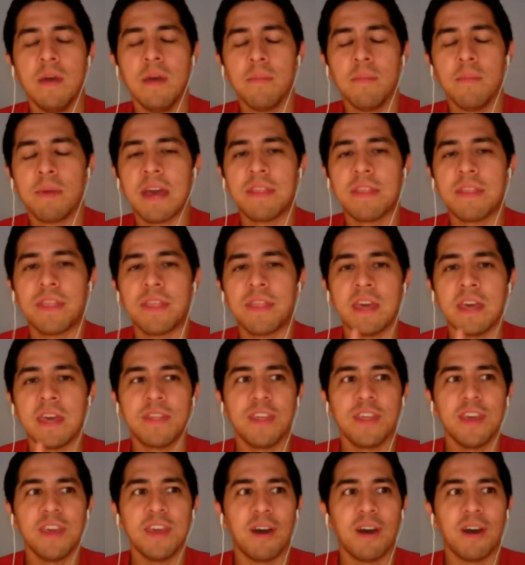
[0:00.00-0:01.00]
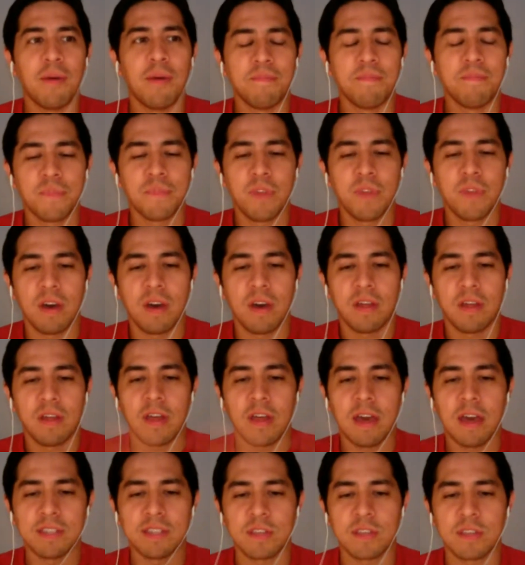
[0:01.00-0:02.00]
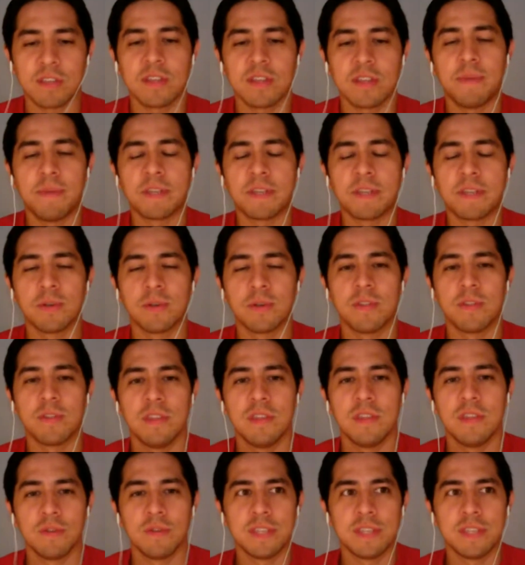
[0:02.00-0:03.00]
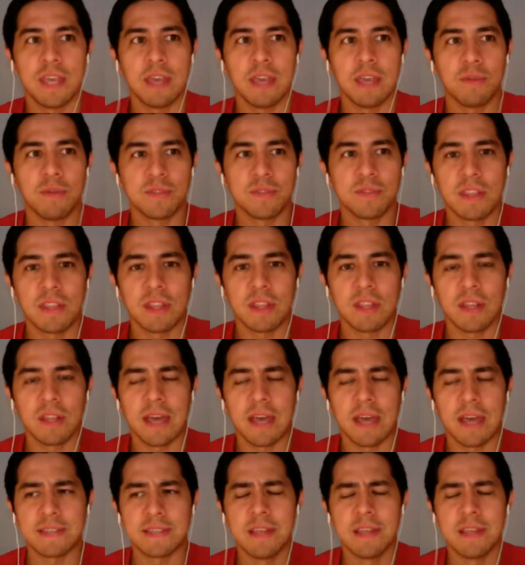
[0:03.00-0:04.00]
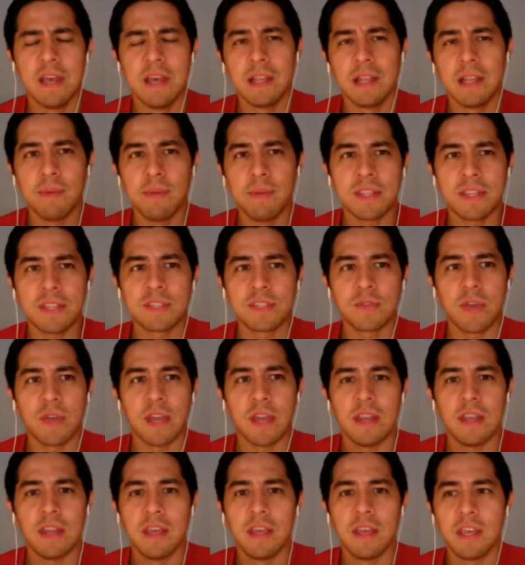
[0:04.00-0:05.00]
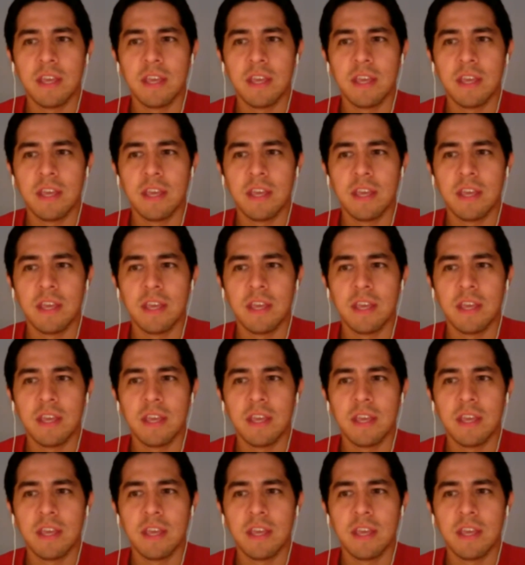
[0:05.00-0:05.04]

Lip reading: But I think the I saw that picture you were saying. It was like the little guy saying, "Let me get this straight.